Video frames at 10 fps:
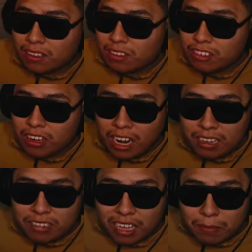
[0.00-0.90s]
Should I
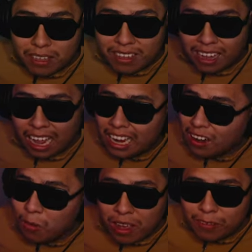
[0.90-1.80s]
accept it? You
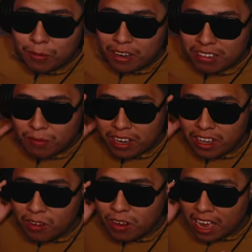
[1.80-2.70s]
know what? For this
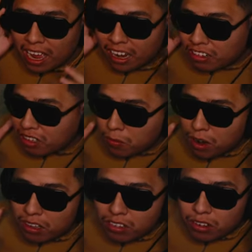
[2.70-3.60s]
video, I actually
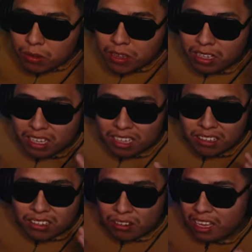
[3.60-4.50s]
wanted to do it.
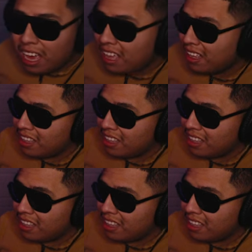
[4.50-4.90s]
So yeah.